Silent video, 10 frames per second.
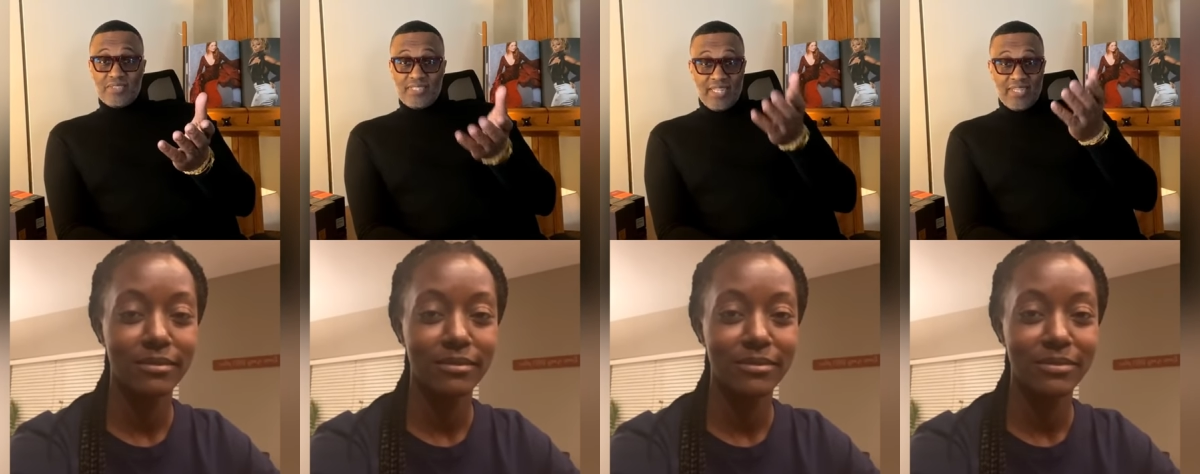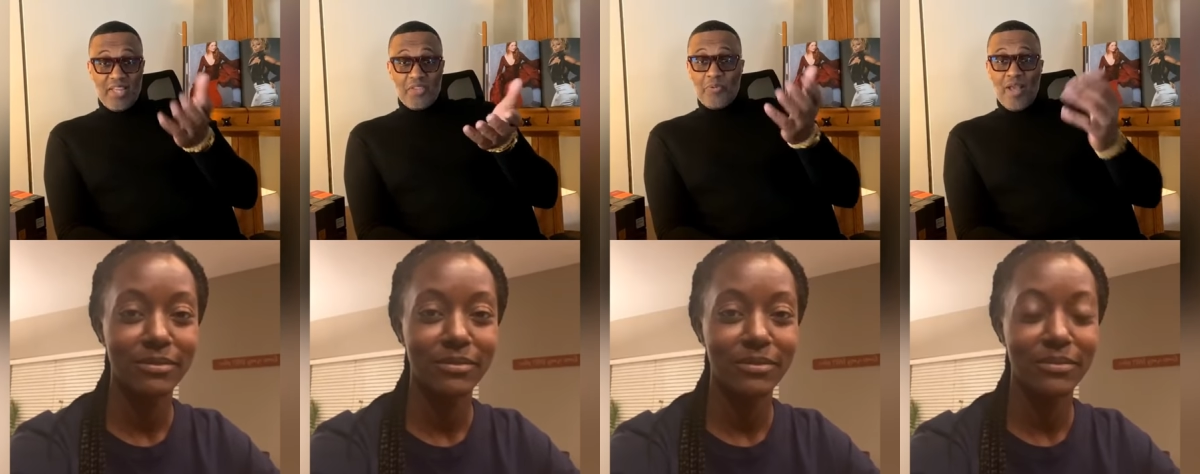Speaker 1: another
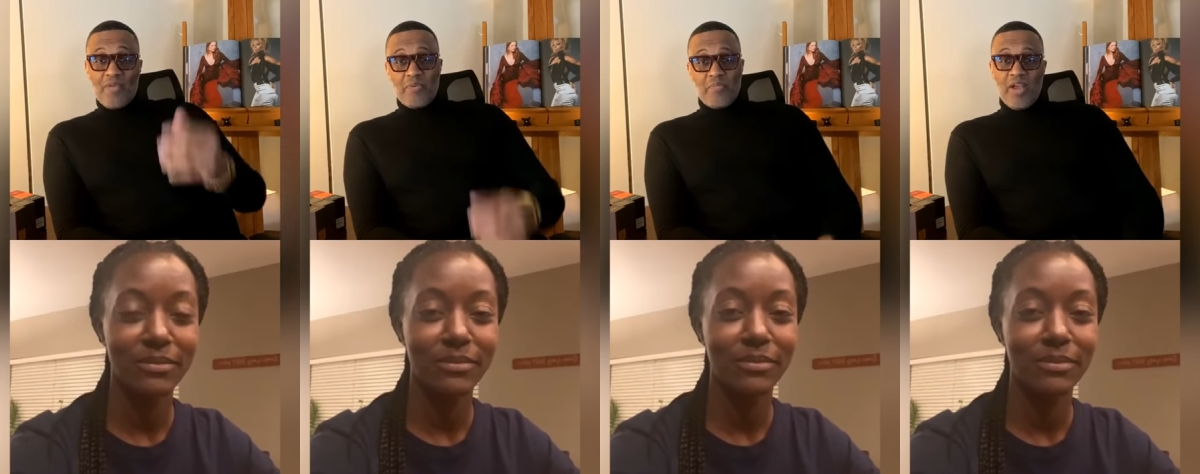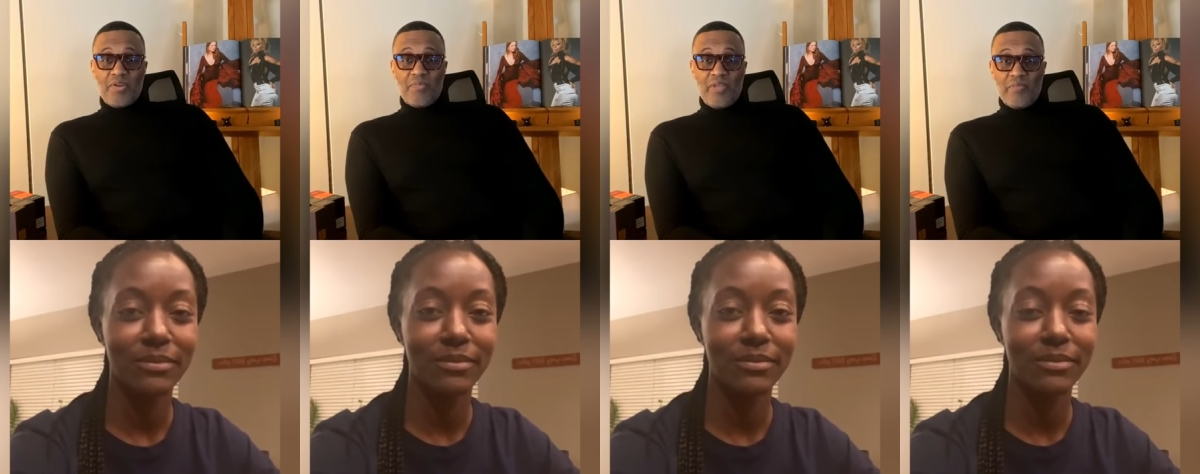problem with modern
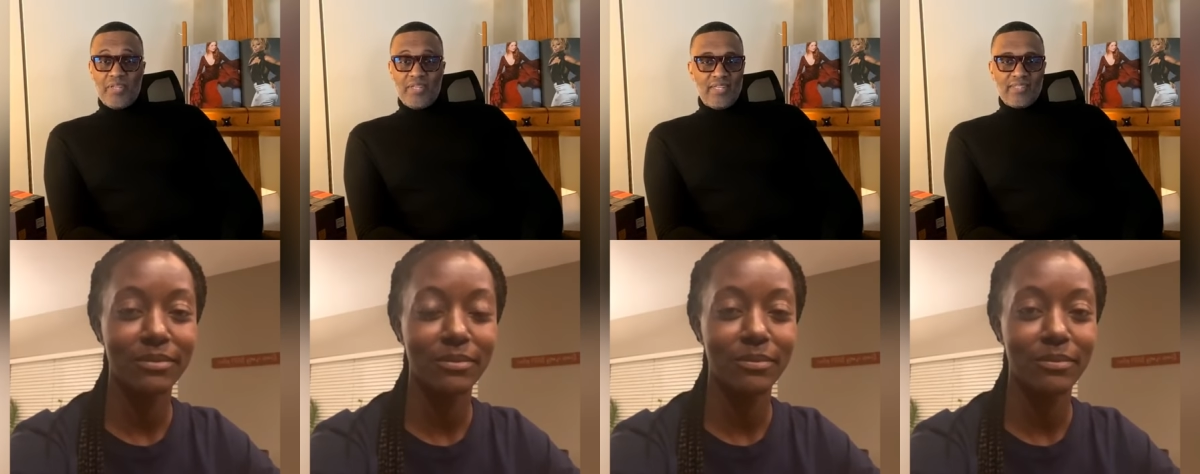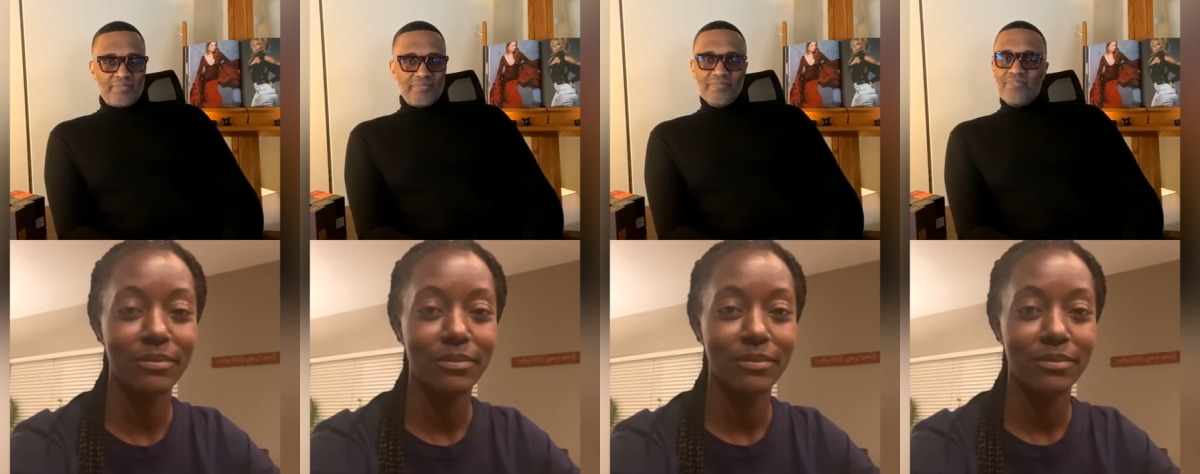women.
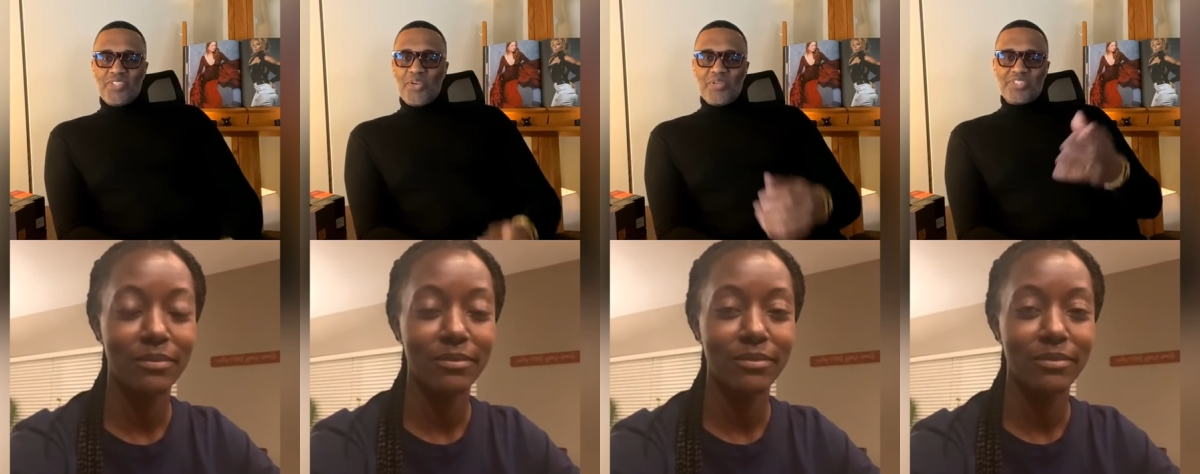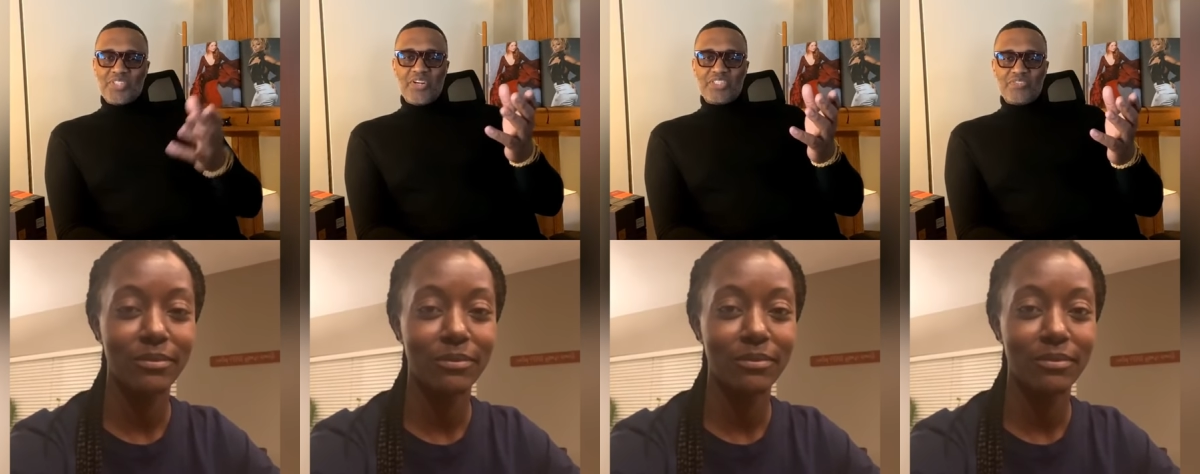You're in
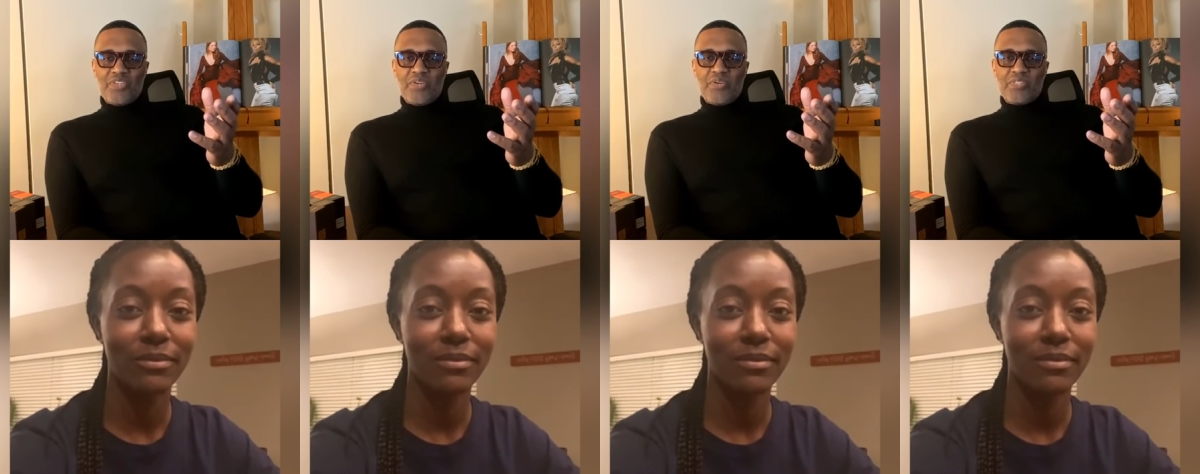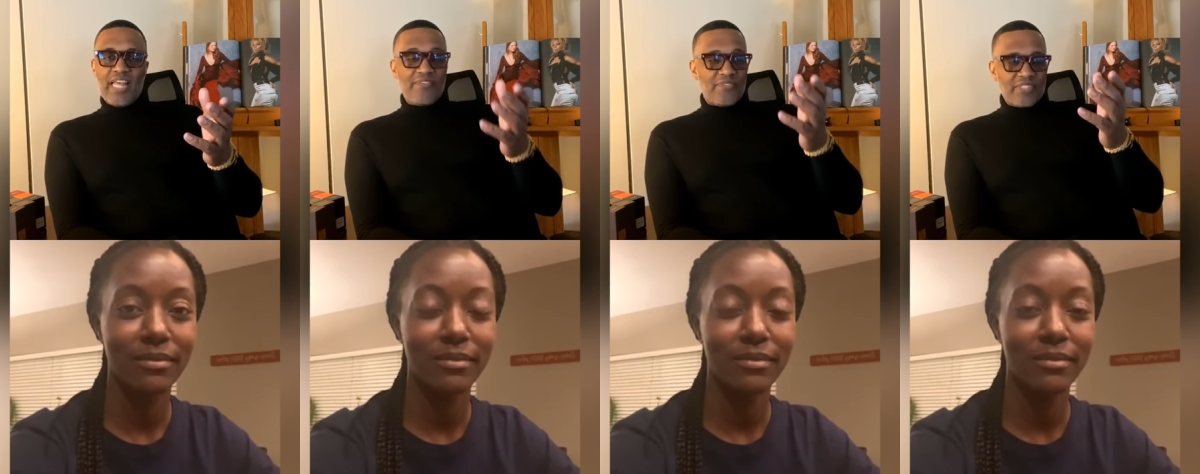charge of your own life,
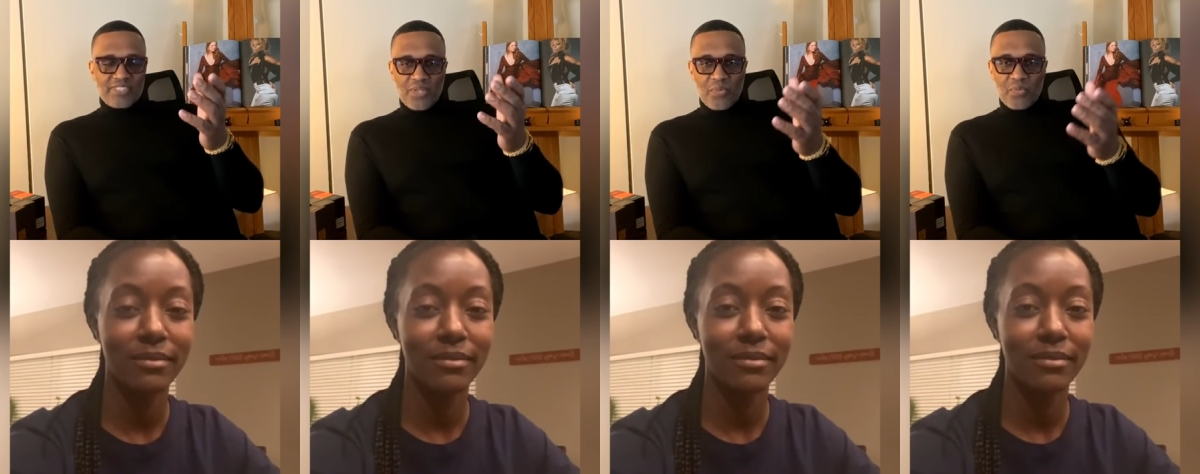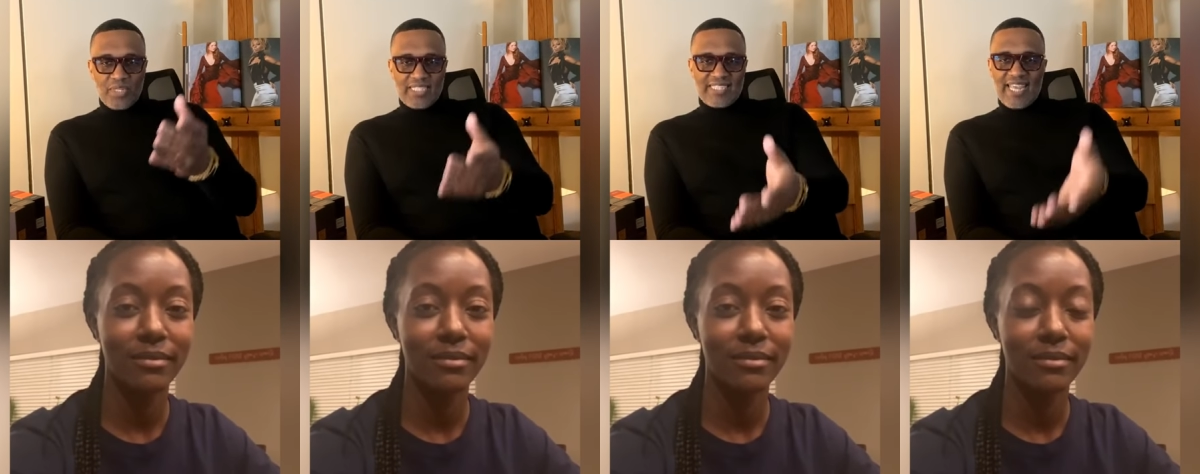so when it's
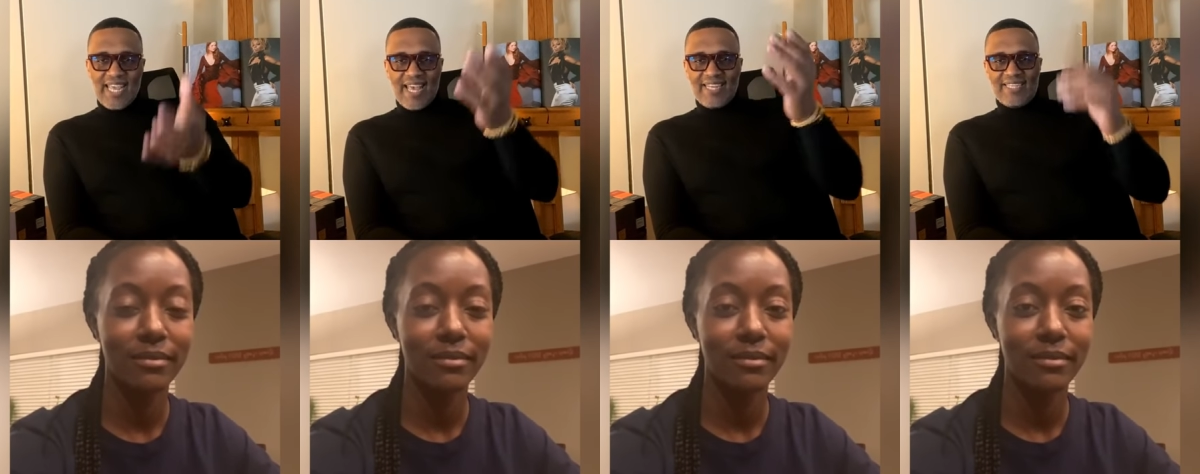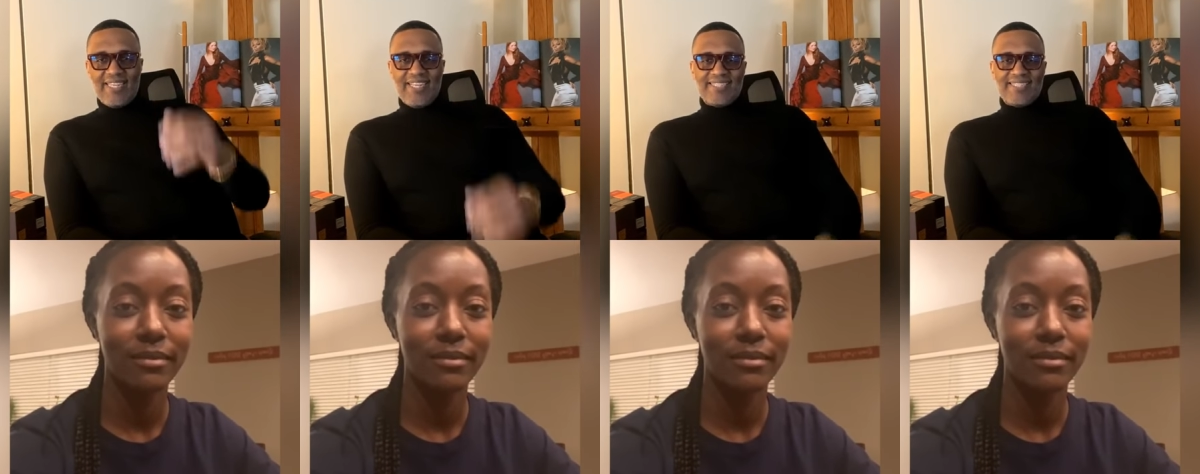chaotic and hectic